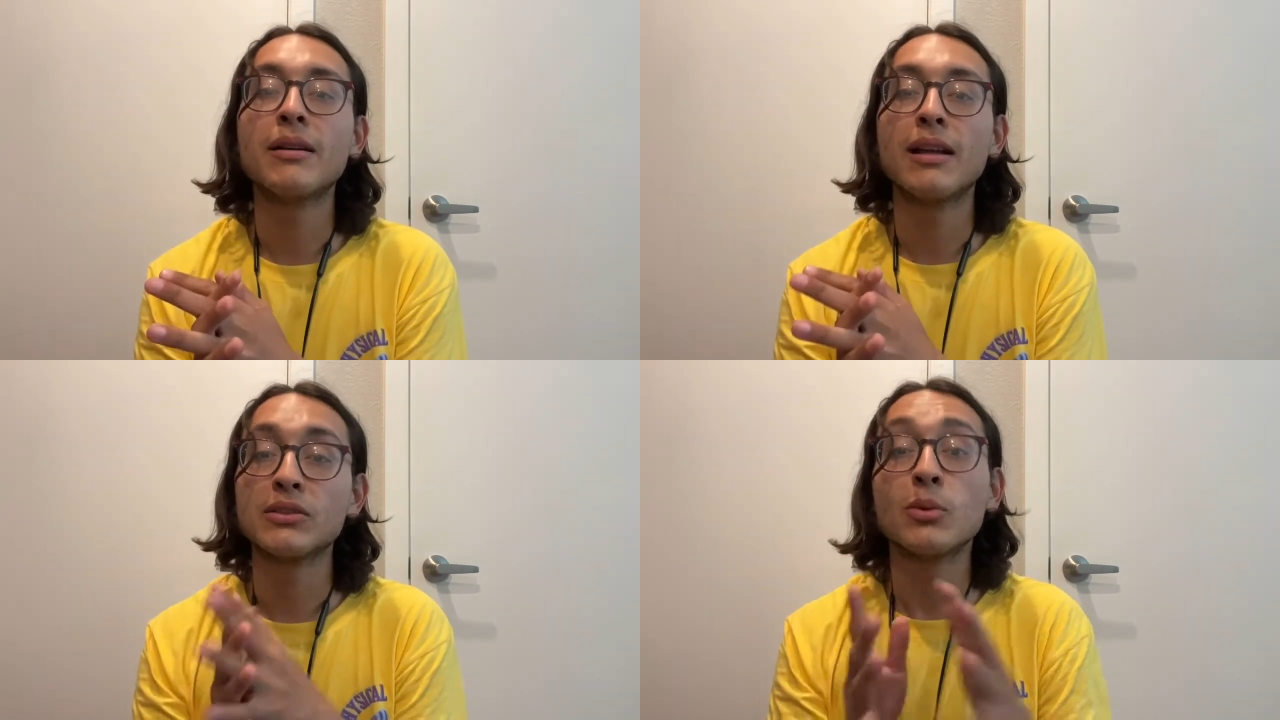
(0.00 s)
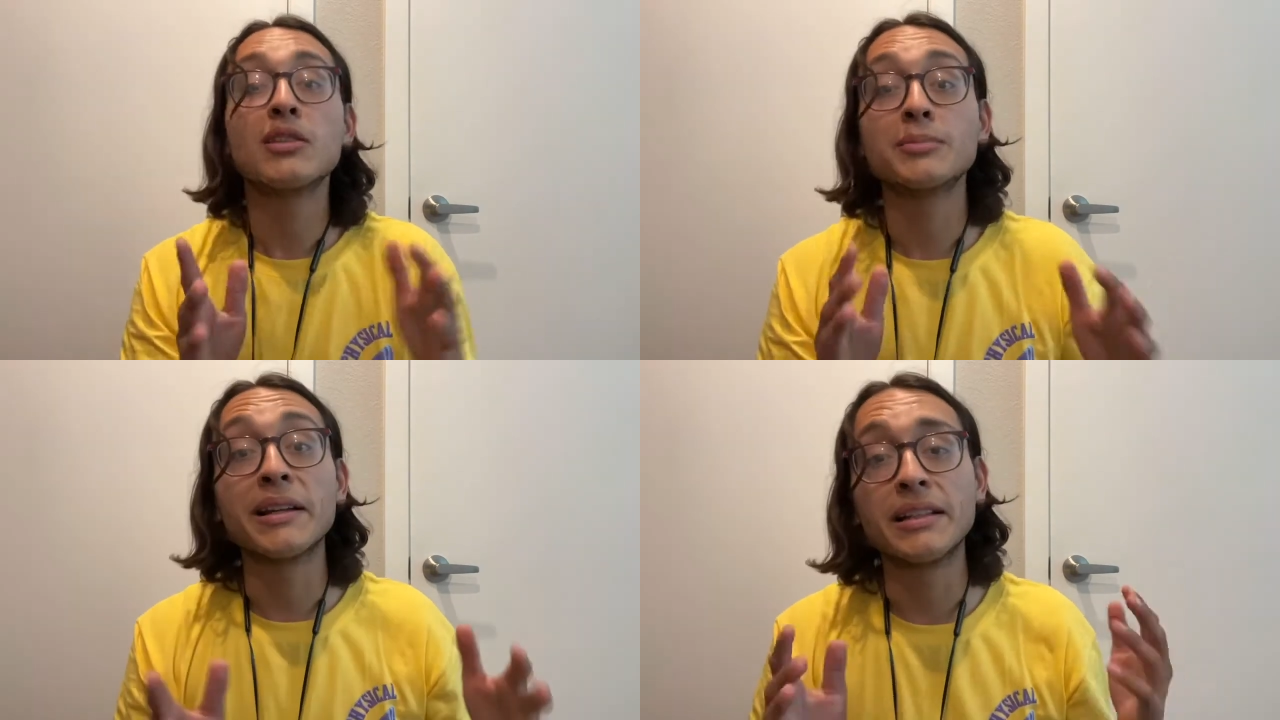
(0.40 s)
as well
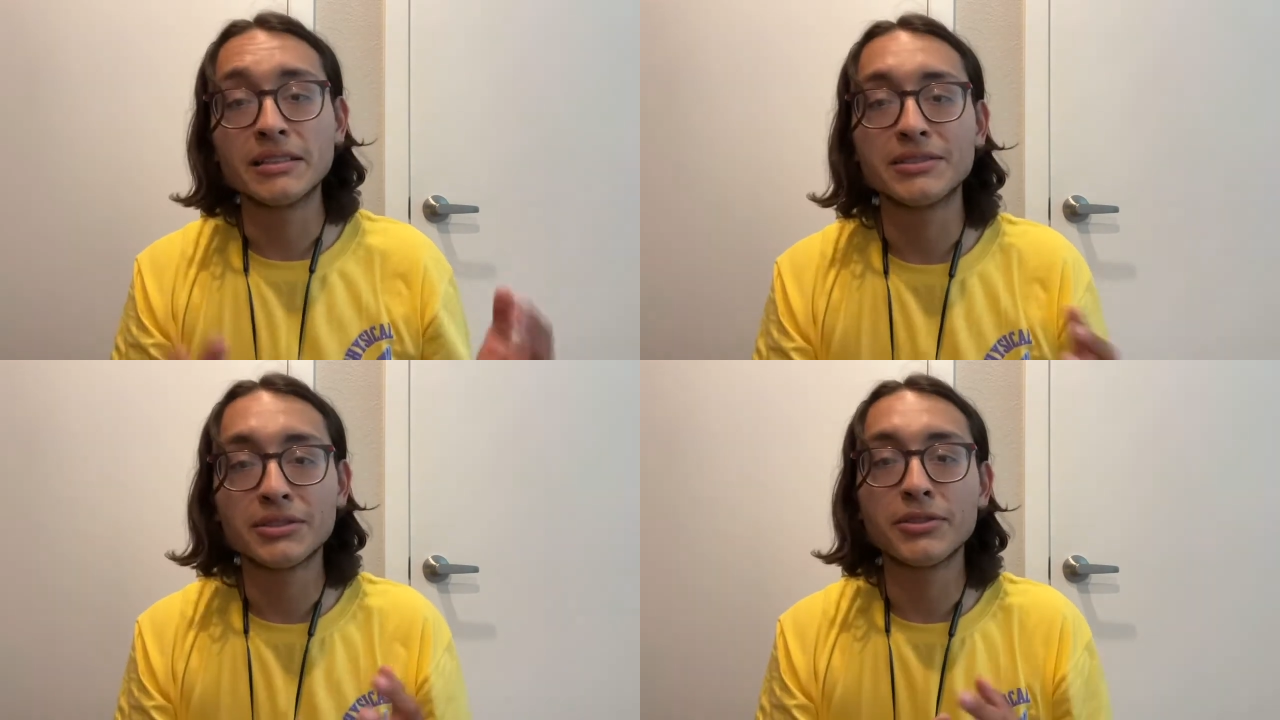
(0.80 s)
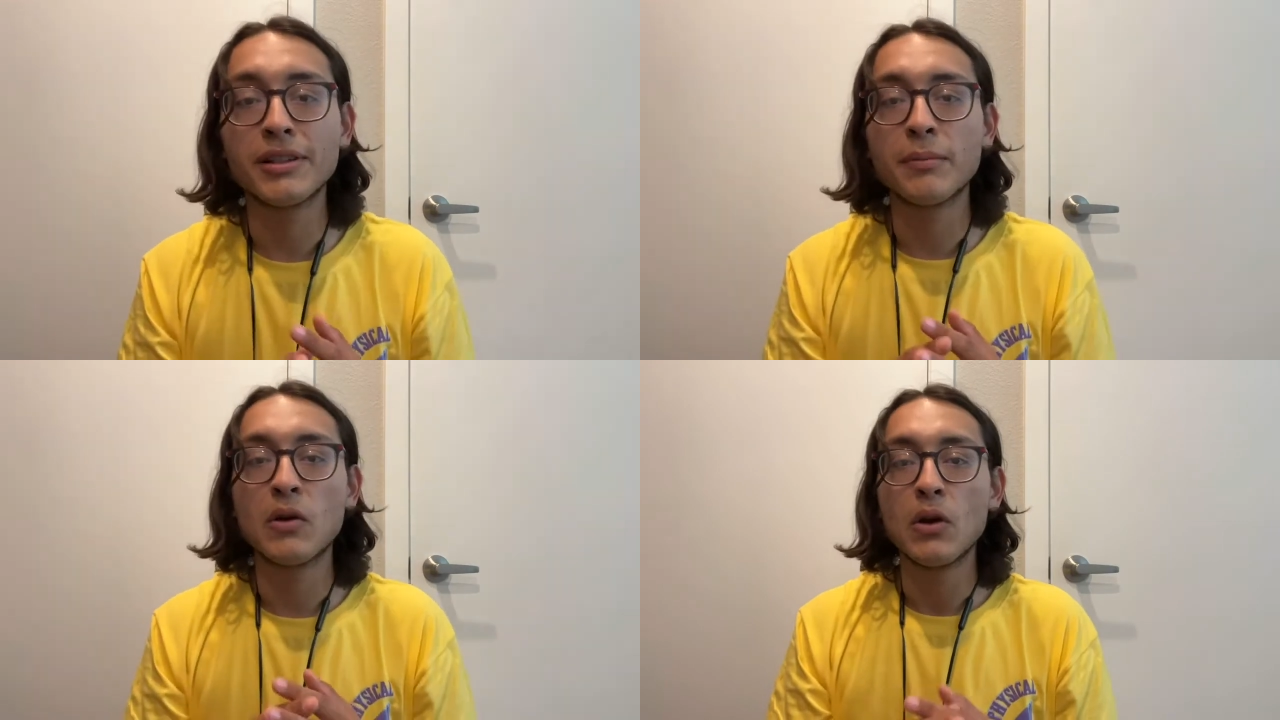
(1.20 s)
as my
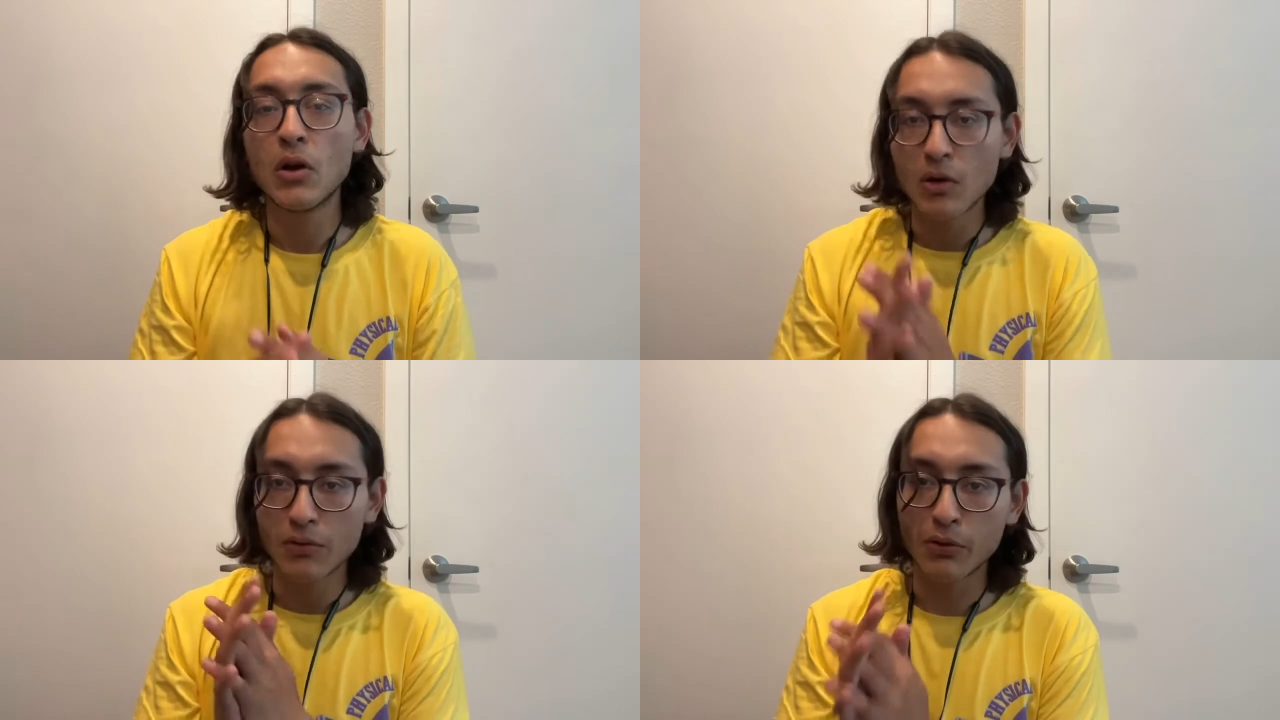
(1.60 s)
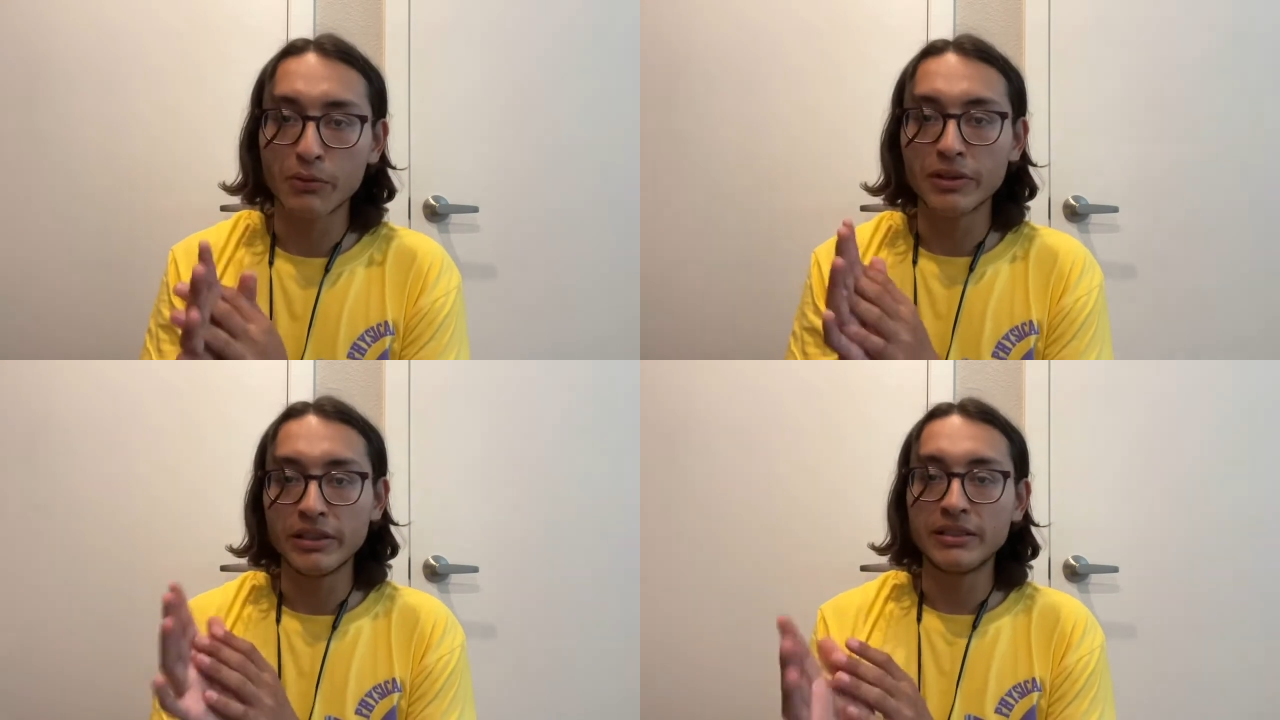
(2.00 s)
Instagram for
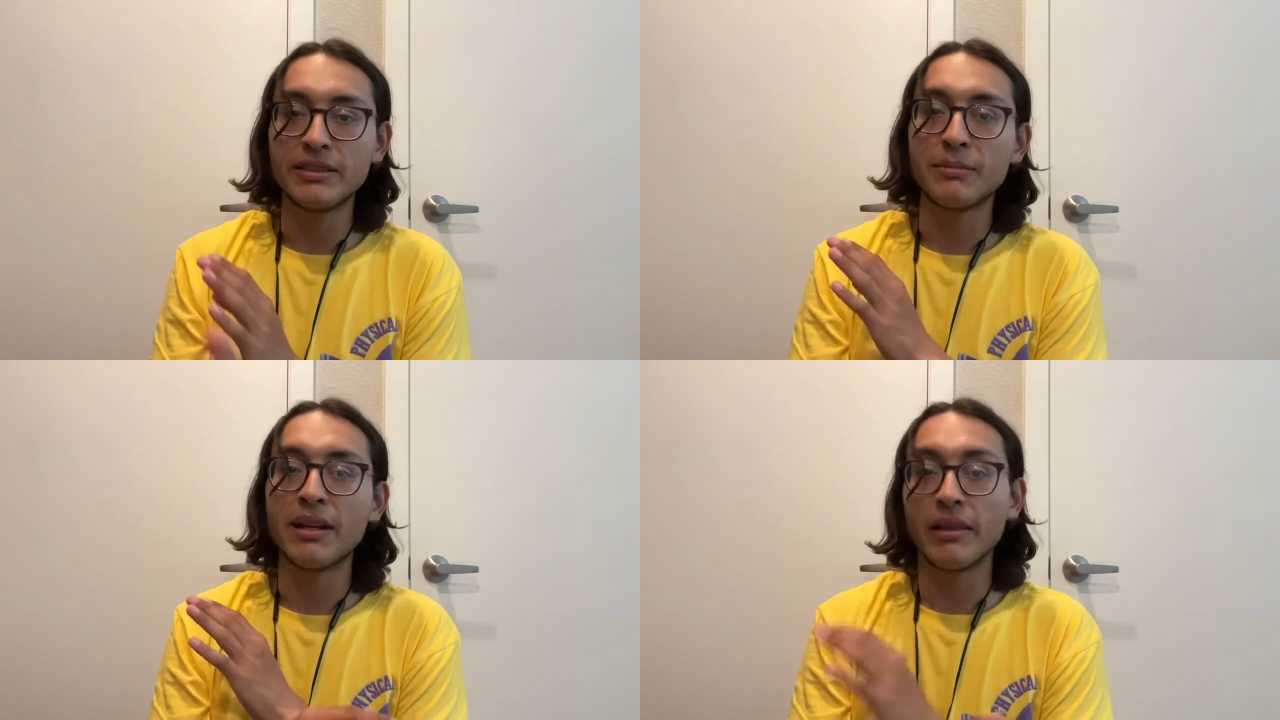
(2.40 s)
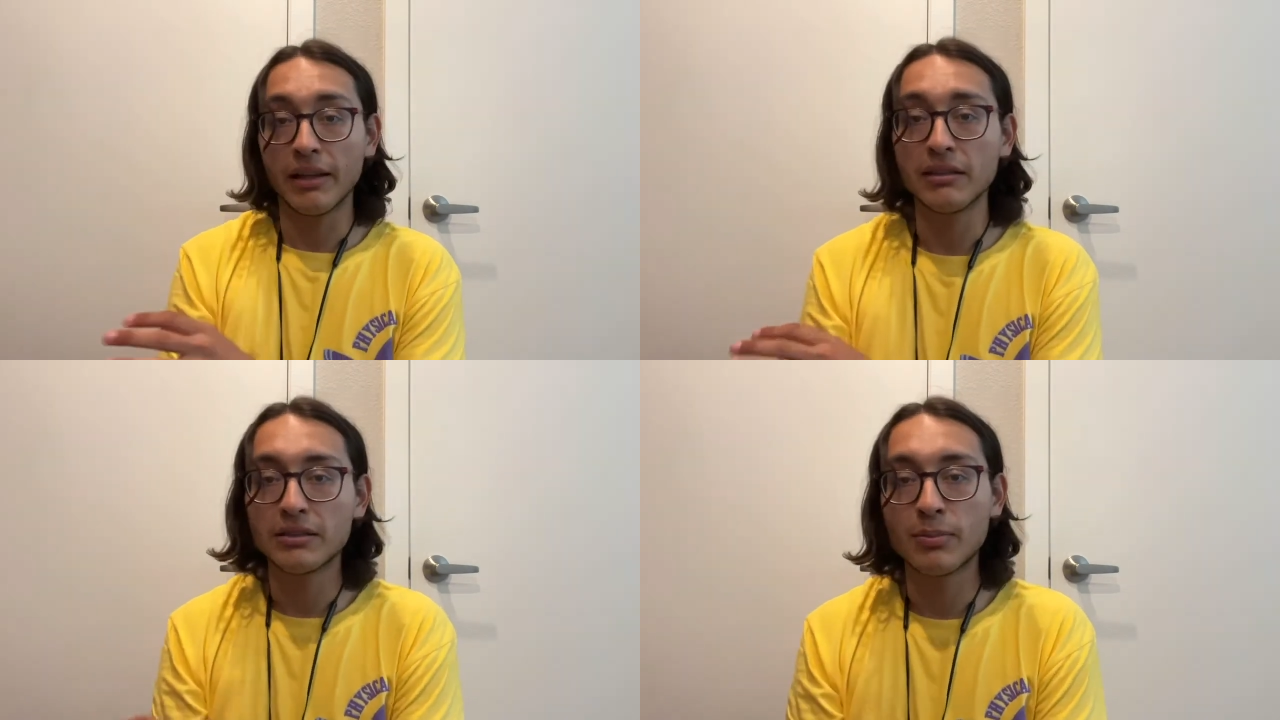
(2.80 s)
releasing my
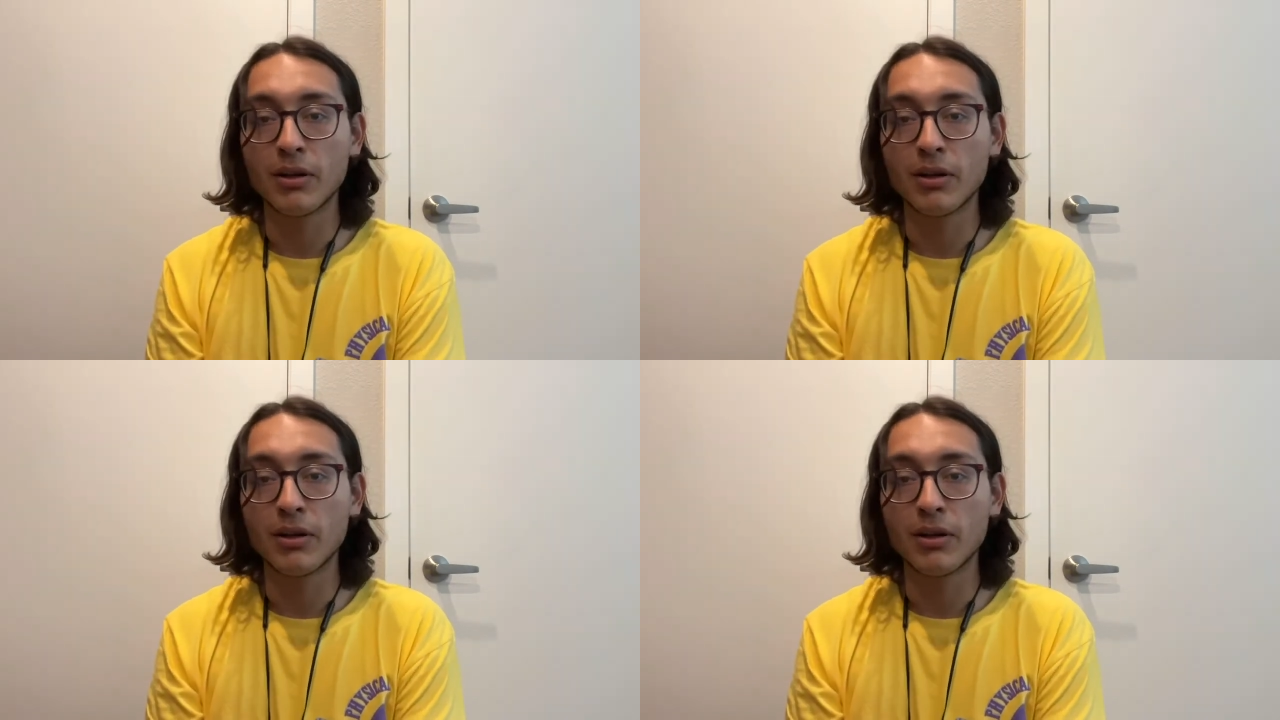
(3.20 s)
latest